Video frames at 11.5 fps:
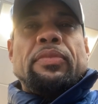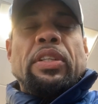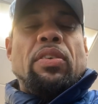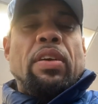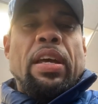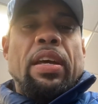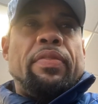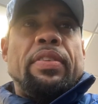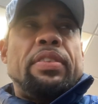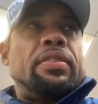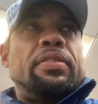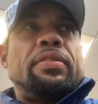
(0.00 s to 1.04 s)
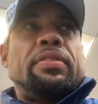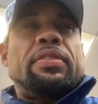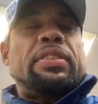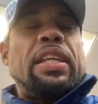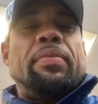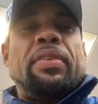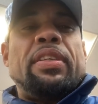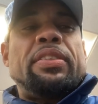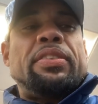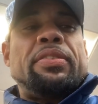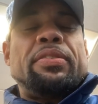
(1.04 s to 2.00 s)
you don't have the same
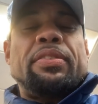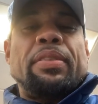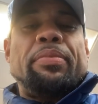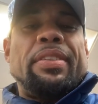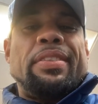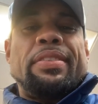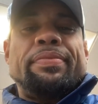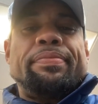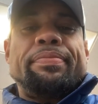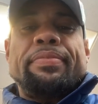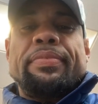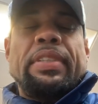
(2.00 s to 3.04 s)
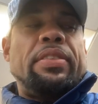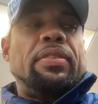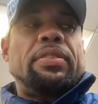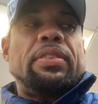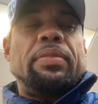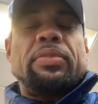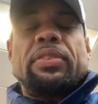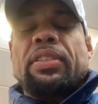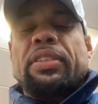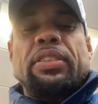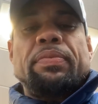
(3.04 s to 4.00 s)
issues. I mean, they don't seem
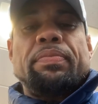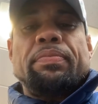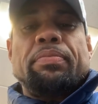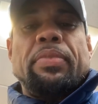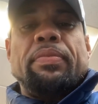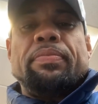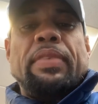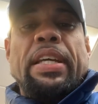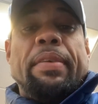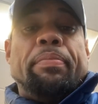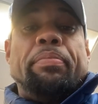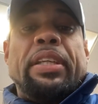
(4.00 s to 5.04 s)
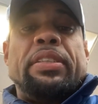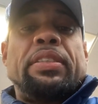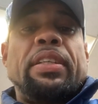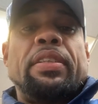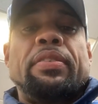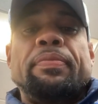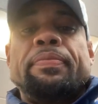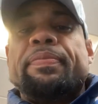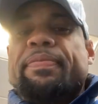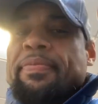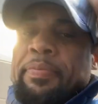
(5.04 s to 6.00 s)
such a big scale,
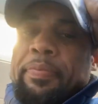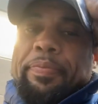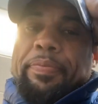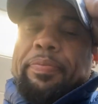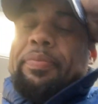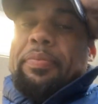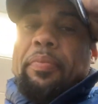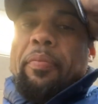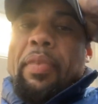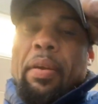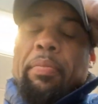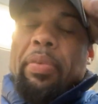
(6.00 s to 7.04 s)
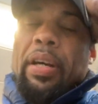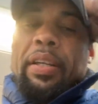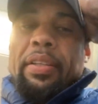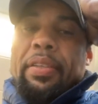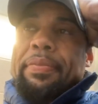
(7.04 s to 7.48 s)
but